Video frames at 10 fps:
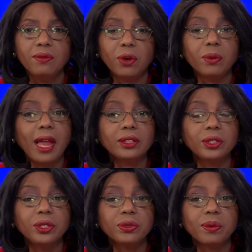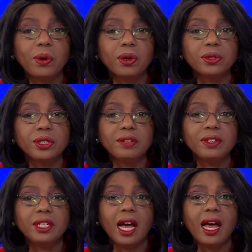41 Action News reporter
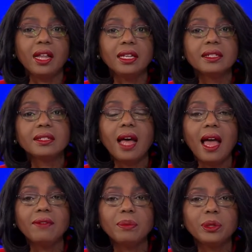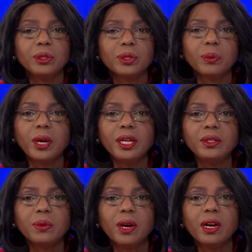Stephen Dial is live in Blue
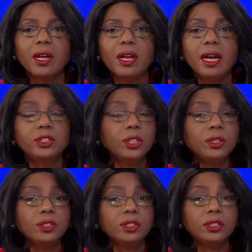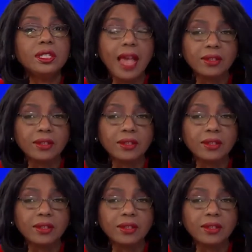Springs, where a church is